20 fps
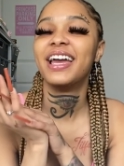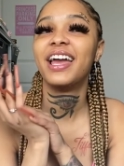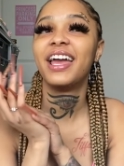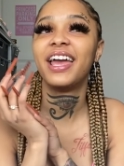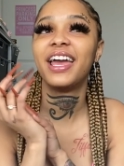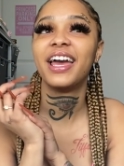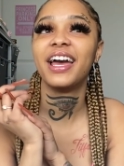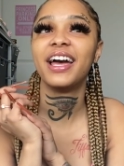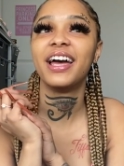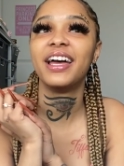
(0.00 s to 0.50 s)

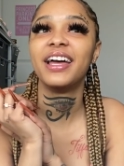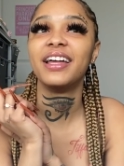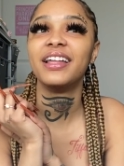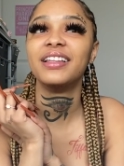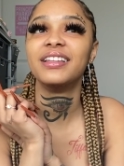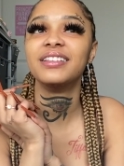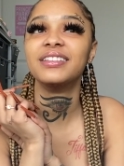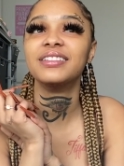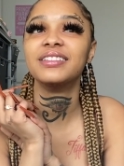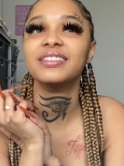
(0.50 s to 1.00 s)

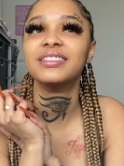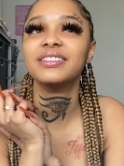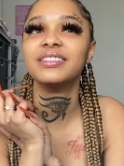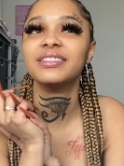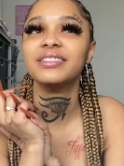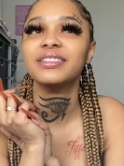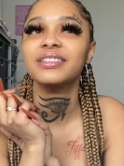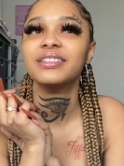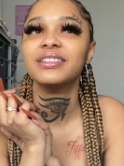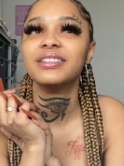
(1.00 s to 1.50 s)

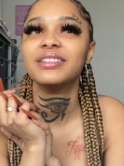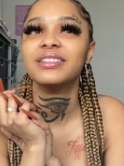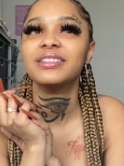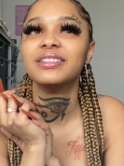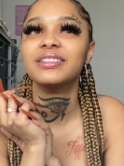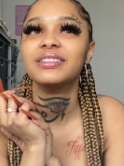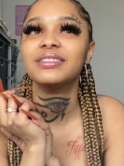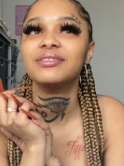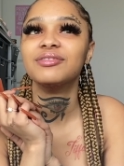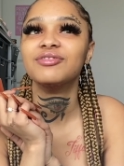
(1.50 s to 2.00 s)
and
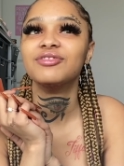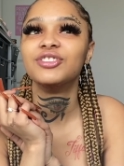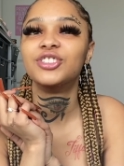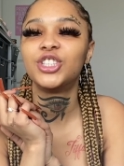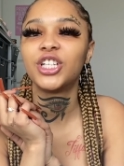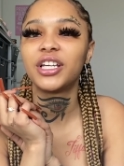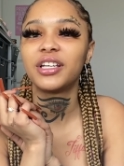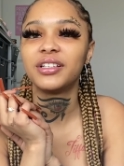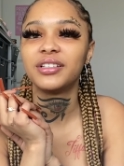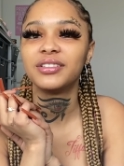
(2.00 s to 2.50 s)

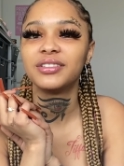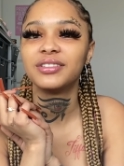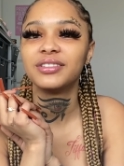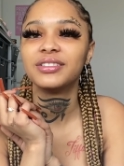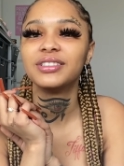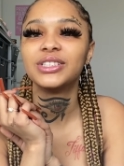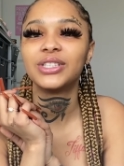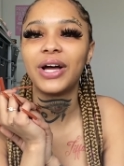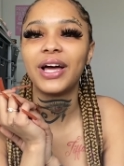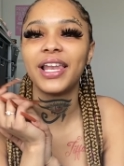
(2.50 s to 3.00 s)
chicken.
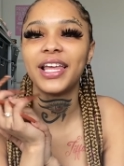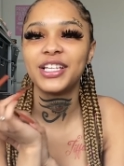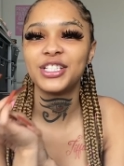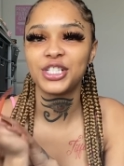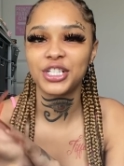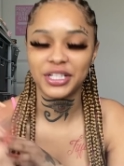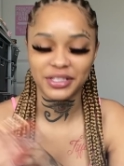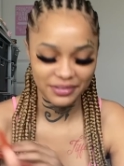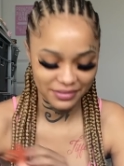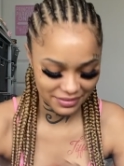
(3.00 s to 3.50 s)
So I like
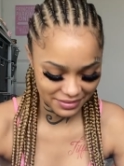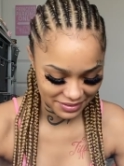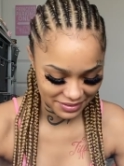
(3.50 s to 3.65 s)
chicken.